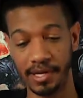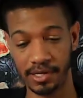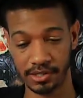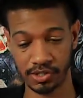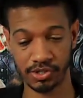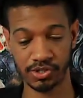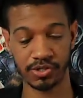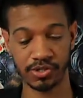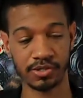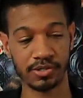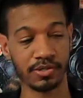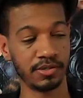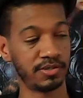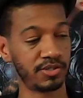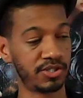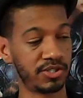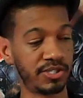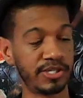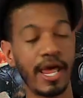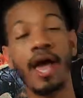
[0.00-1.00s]

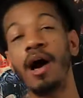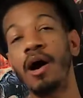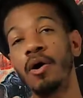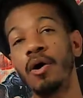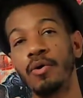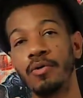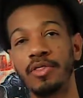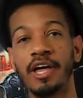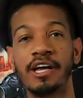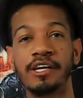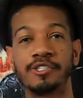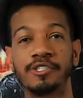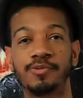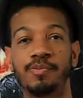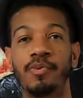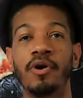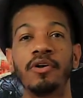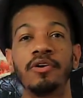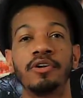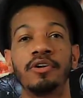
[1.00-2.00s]
sell their
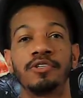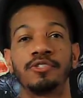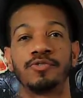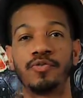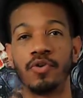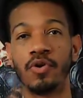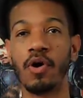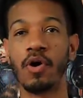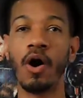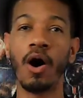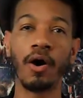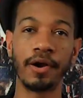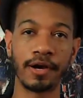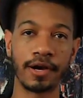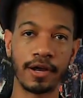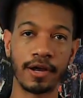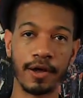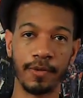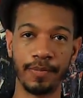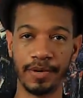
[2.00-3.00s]
products for other
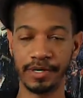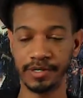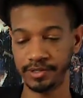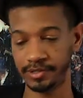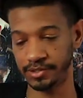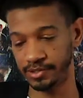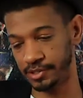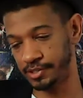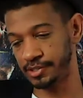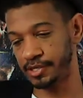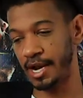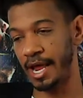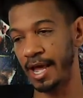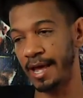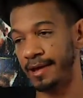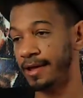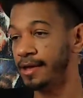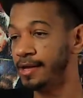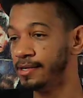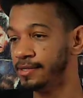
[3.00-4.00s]
companies, just
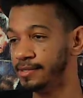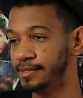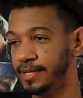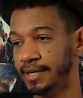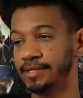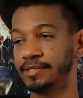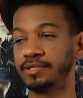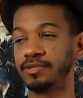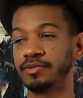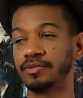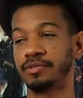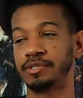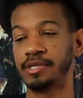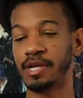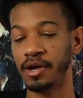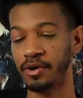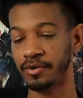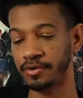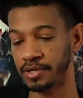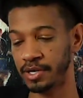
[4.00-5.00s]
like Samsung
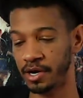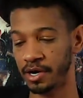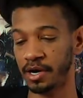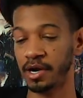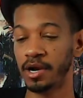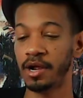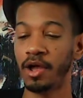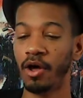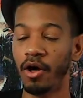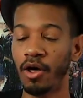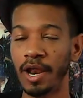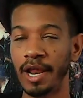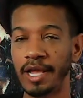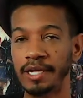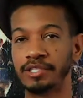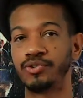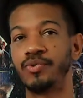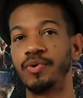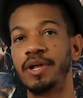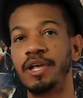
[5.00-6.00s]
sell their OLED
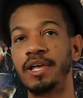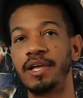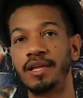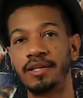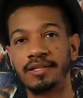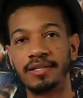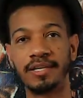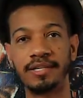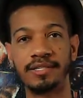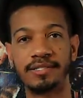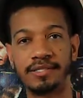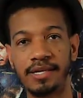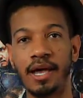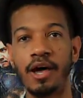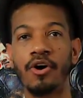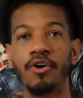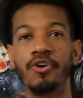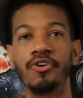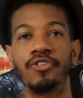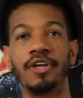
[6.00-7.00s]
screen, they
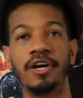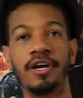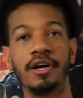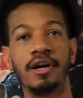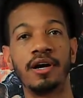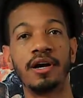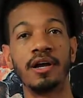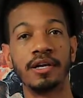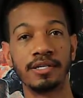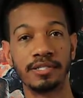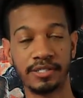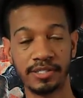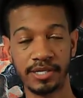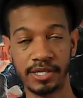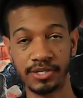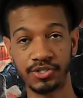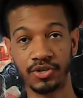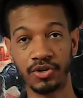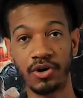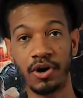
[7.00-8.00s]
sell their
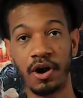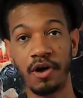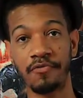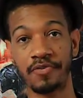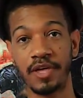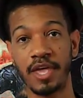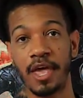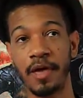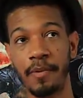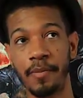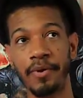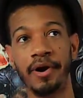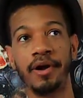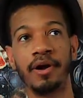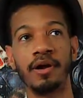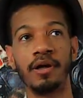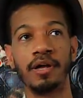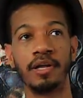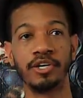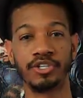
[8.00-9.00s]
sensor of
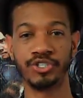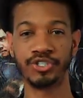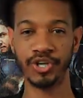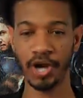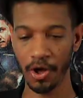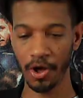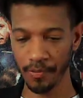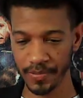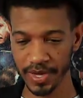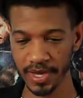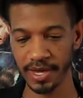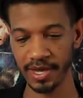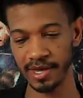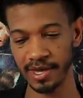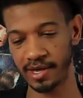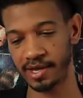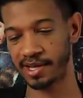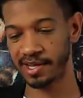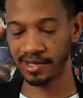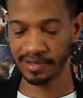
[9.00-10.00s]
camera,
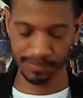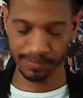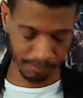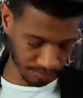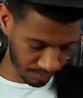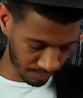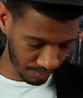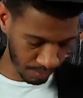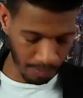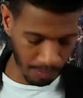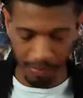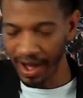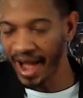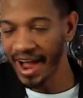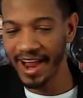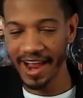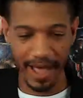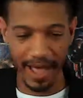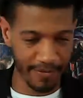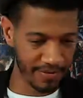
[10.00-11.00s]
Xiaomi
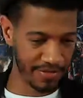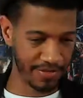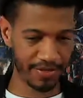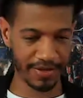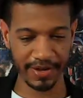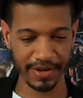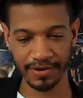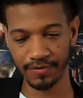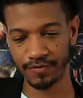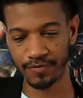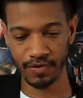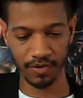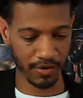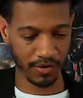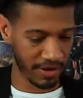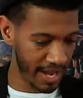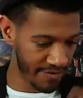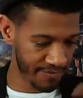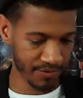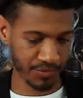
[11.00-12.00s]
buy everything
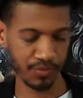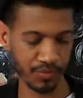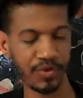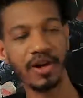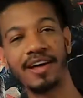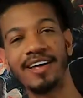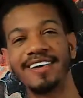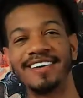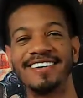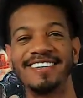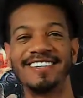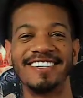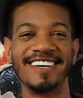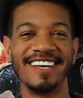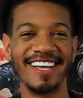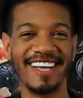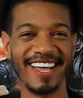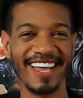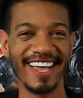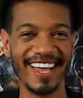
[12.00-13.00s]
from everyone,
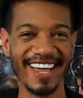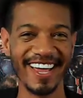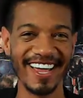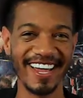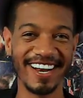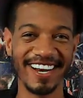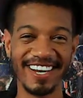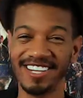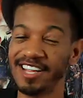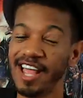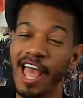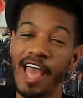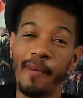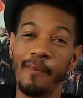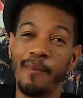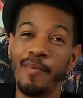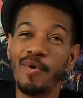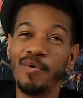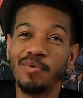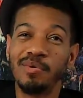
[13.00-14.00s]
and
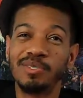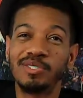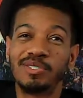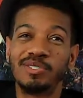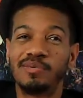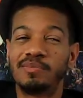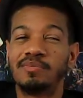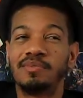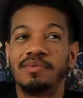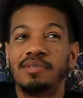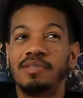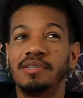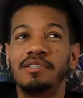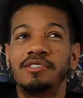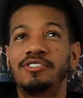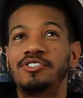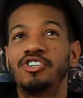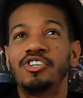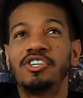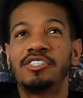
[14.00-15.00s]
Apple
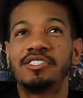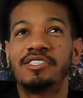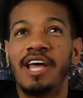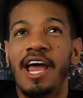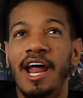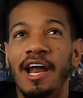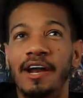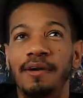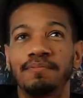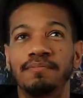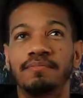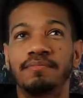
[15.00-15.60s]
is just there